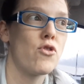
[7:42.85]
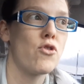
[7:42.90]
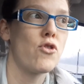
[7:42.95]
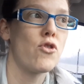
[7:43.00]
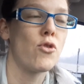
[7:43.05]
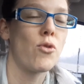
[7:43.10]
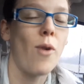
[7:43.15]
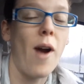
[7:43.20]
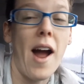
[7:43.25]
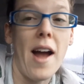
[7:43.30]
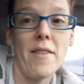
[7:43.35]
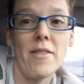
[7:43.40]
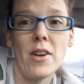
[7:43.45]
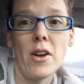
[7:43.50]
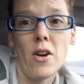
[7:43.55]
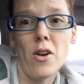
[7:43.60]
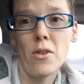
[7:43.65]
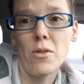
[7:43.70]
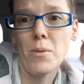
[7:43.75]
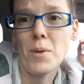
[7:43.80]
driving
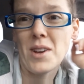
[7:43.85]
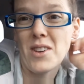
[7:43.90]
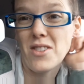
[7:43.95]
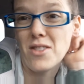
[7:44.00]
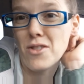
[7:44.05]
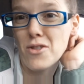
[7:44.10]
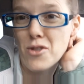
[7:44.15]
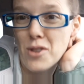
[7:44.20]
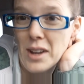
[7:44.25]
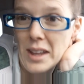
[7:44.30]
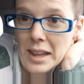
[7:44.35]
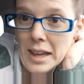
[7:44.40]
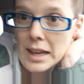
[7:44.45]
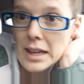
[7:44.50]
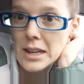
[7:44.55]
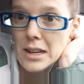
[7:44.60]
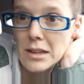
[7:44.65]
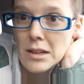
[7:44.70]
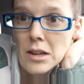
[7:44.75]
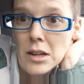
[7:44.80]
all the way to the
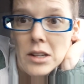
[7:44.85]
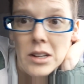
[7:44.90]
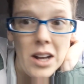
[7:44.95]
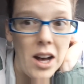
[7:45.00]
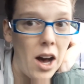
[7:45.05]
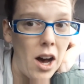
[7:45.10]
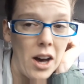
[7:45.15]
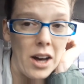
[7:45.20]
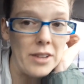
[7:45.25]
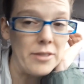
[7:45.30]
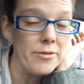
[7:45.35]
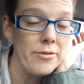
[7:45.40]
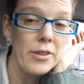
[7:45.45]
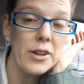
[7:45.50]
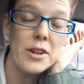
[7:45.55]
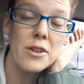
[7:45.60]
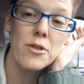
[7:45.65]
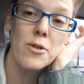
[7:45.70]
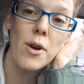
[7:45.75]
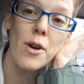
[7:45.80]
trailhead on
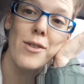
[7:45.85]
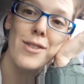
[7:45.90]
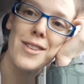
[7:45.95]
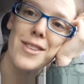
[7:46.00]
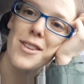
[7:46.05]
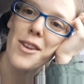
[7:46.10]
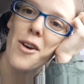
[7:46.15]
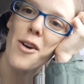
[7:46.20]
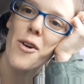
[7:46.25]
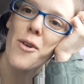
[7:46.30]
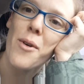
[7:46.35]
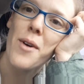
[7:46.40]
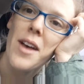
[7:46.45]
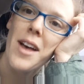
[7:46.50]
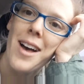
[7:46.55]
flooded roads. So